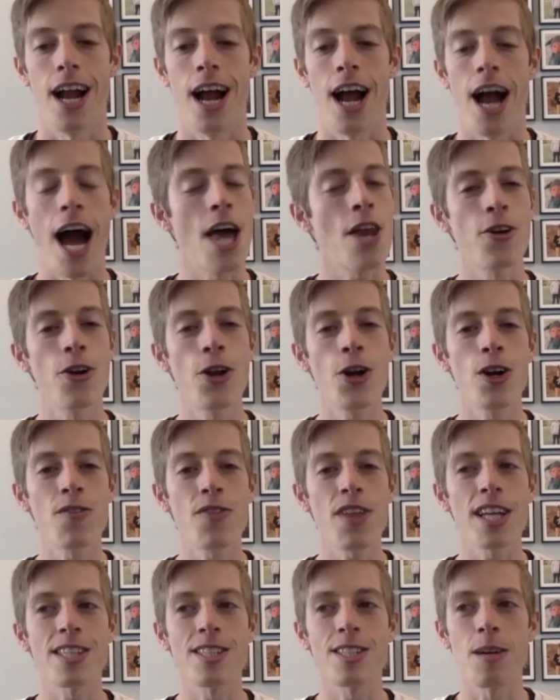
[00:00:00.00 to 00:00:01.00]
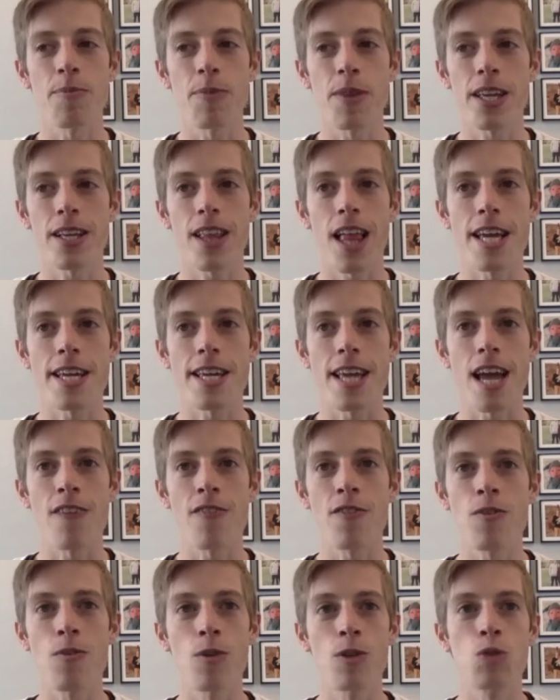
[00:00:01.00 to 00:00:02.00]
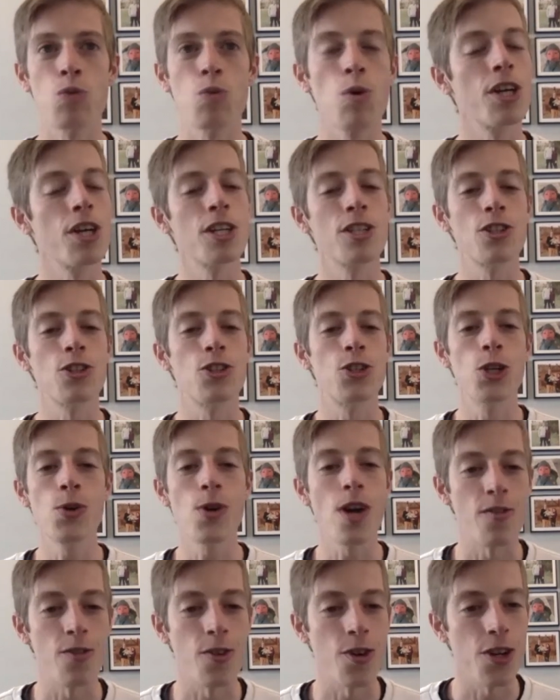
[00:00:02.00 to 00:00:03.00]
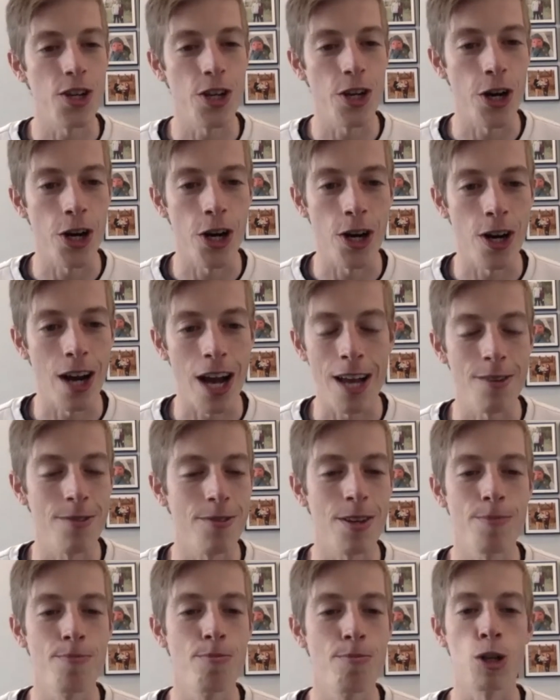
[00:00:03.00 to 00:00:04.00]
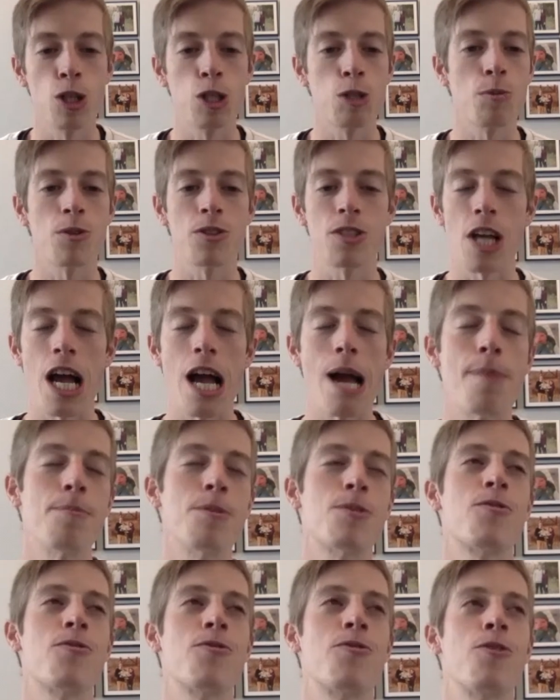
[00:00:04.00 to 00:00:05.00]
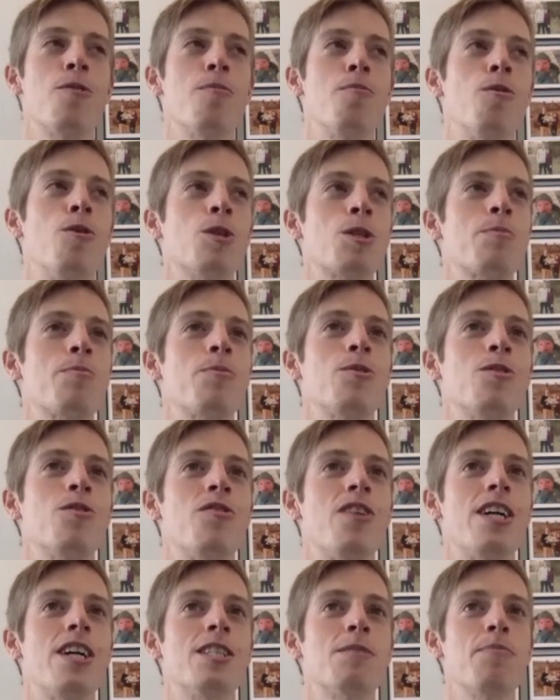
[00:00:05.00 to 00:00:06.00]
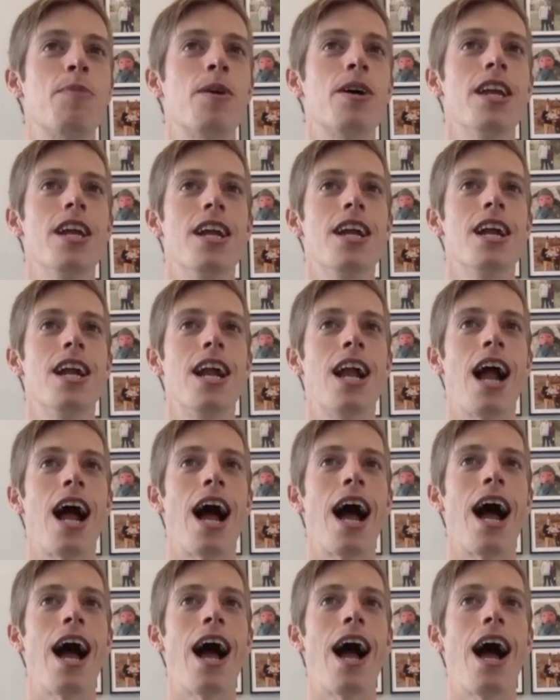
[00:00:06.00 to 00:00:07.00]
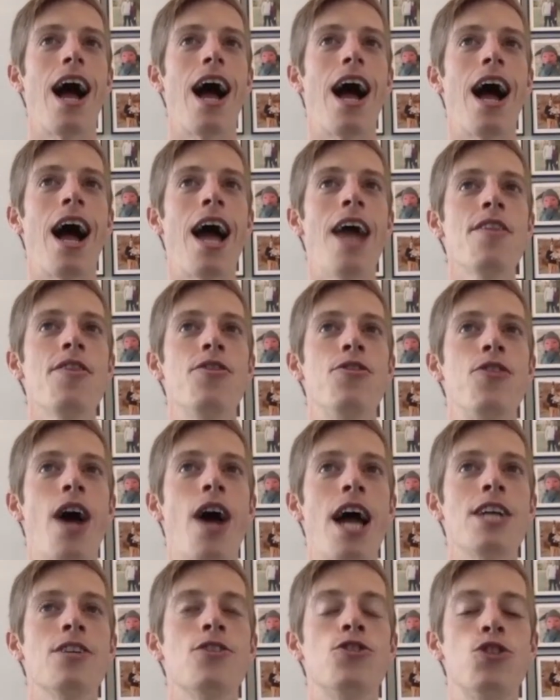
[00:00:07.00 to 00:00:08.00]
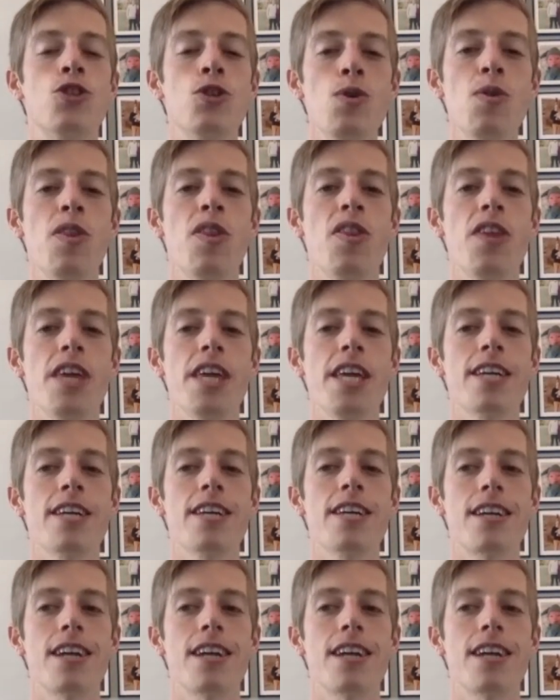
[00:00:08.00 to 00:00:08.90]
I don't know if that's something like everyone's willing to do every year at multiple times for multiple events, but I do think